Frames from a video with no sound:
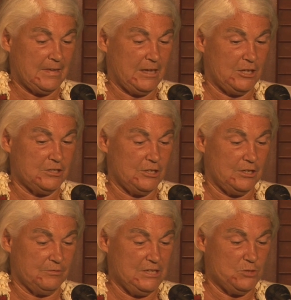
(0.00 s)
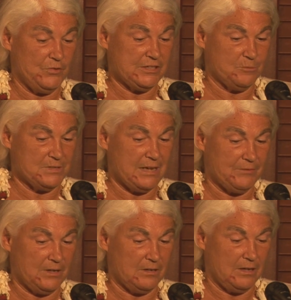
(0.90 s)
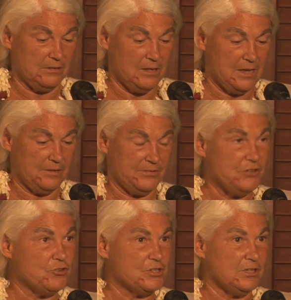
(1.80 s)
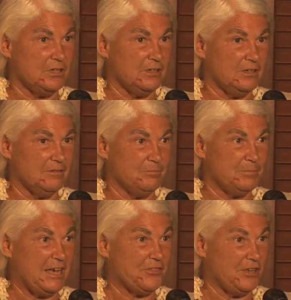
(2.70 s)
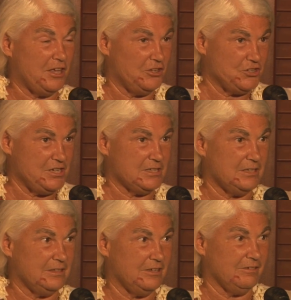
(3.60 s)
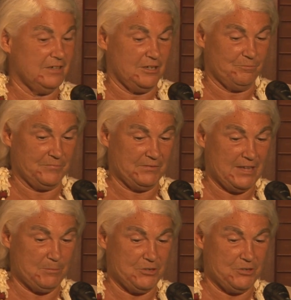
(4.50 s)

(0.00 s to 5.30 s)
And these victims have a lot of interesting pathologies in their development.